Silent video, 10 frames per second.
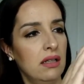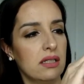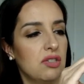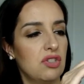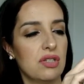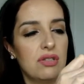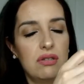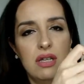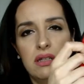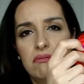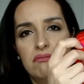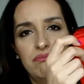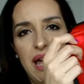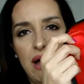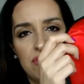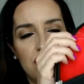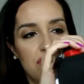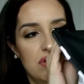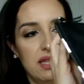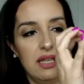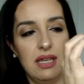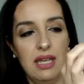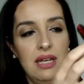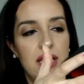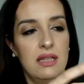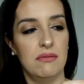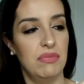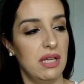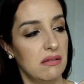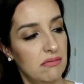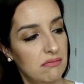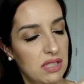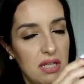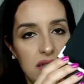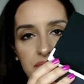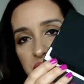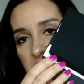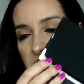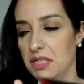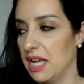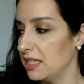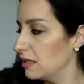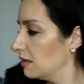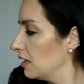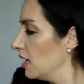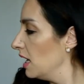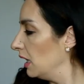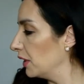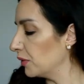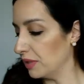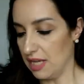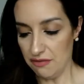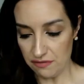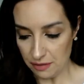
It's just a pouch, nothing in it, but still nice little gift.